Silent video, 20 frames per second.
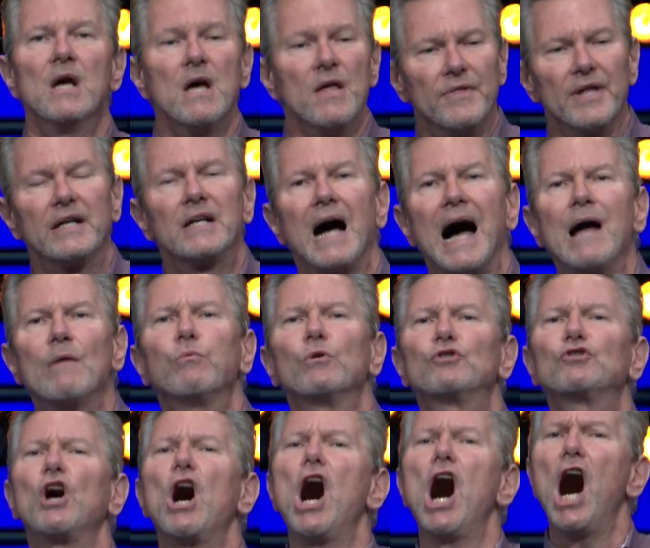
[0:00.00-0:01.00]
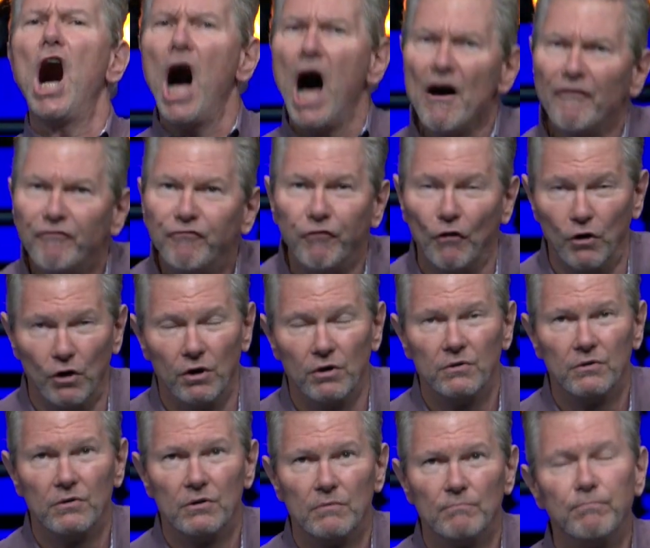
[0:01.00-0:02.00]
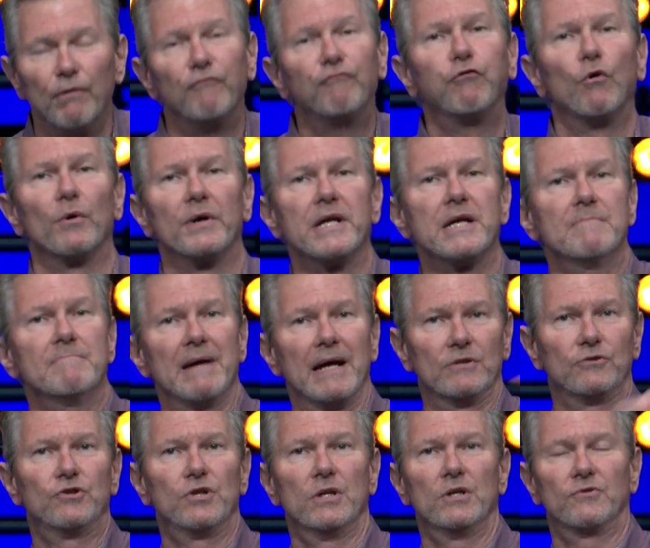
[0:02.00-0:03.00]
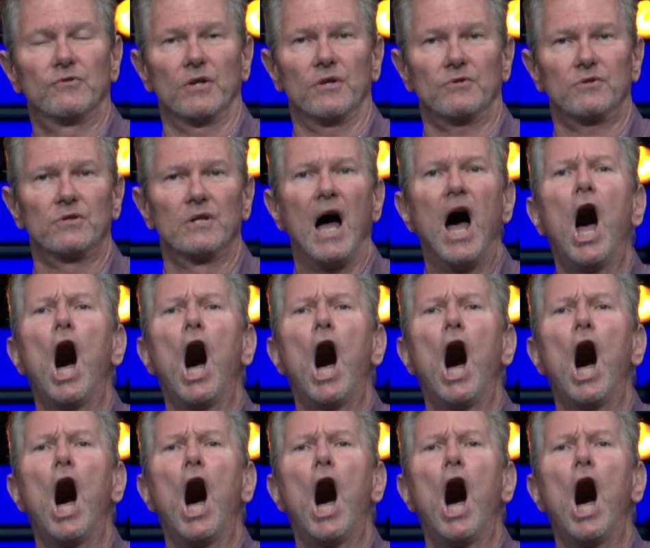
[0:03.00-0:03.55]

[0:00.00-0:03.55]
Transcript: The guy was awful before he met Jesus.